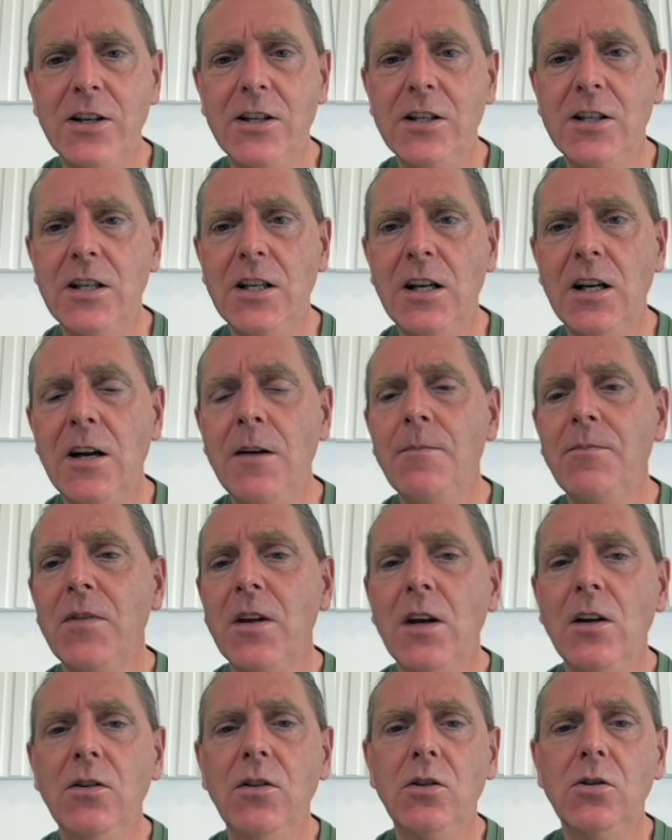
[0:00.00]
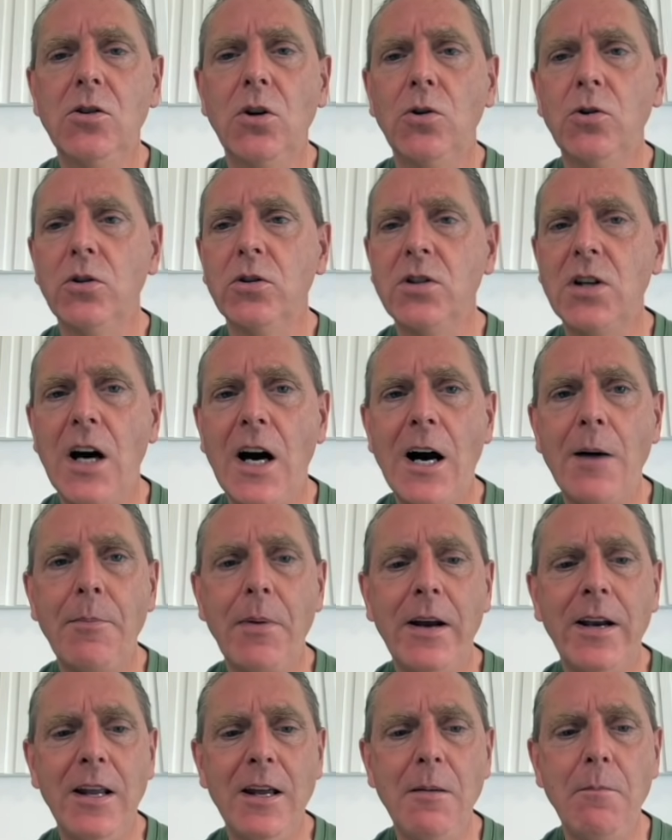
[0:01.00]
see the total top
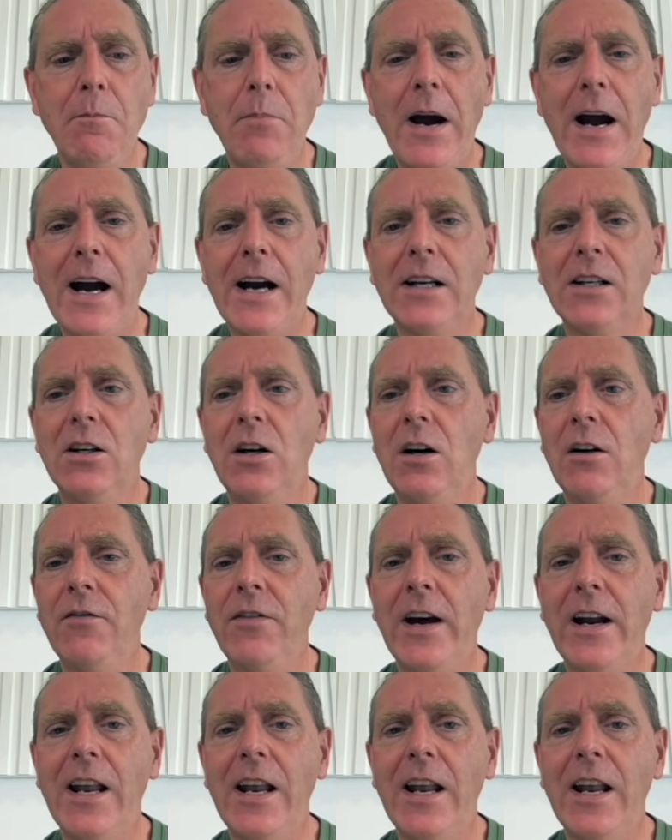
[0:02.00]
and impact of that